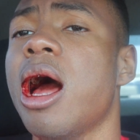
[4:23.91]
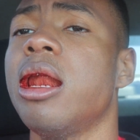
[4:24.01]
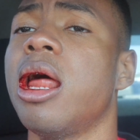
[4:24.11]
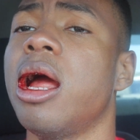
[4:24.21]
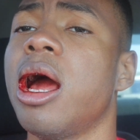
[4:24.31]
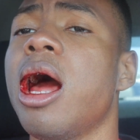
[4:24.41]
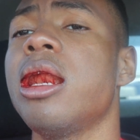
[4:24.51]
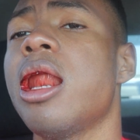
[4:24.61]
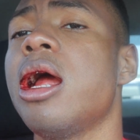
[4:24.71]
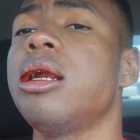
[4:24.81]
I like
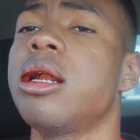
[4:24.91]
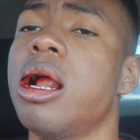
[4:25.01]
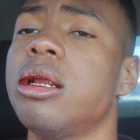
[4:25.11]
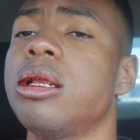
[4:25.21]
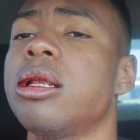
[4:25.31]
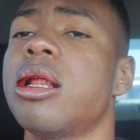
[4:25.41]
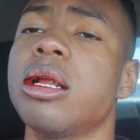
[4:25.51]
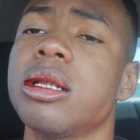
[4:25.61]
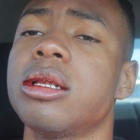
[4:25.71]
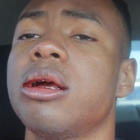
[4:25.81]
nursing.
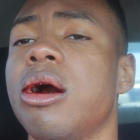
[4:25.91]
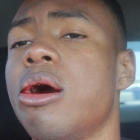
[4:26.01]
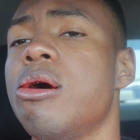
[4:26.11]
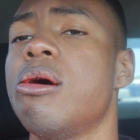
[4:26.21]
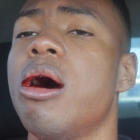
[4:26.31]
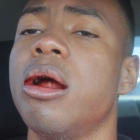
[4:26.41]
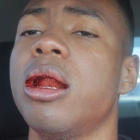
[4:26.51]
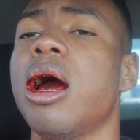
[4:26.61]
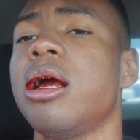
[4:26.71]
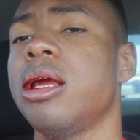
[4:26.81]
That's the cool, all
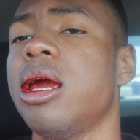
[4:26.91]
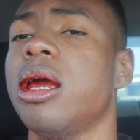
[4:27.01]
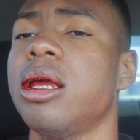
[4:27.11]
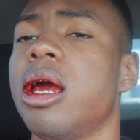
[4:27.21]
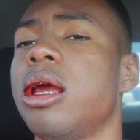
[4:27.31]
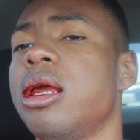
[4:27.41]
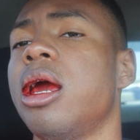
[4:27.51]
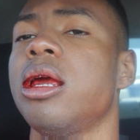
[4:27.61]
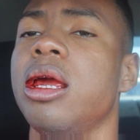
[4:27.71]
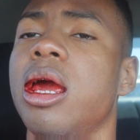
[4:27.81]
that.
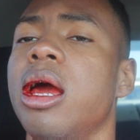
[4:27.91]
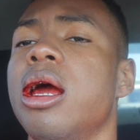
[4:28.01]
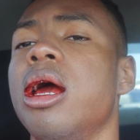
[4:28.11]
Yeah.